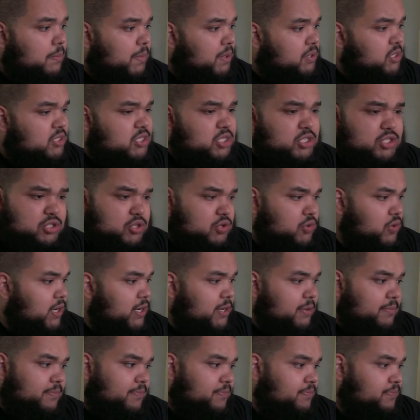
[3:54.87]
this is
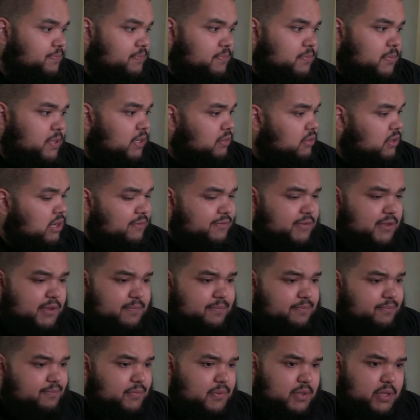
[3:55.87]
great, loved
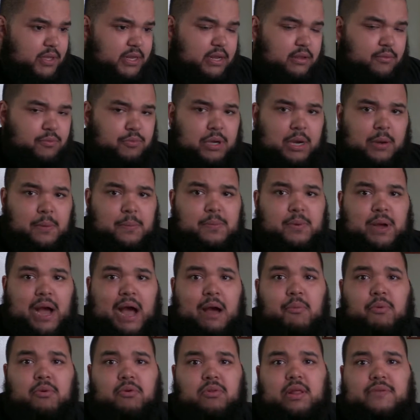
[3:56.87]
it, and
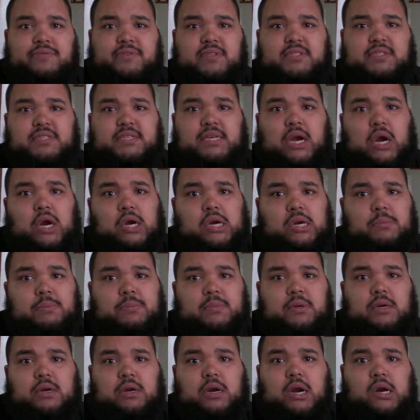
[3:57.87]
I would love to see
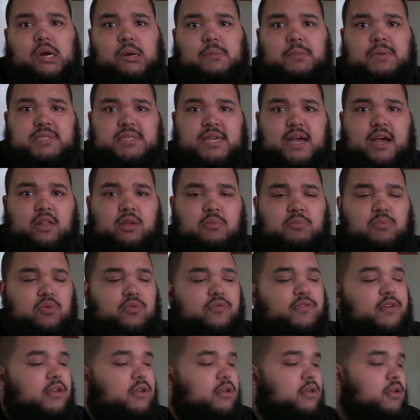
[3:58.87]
Arkham Asylum
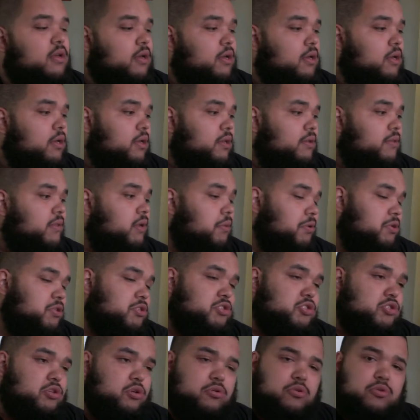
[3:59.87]
movie. That would be
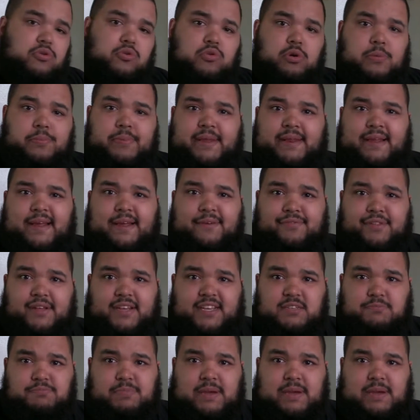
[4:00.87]
so cool if Ben Affleck as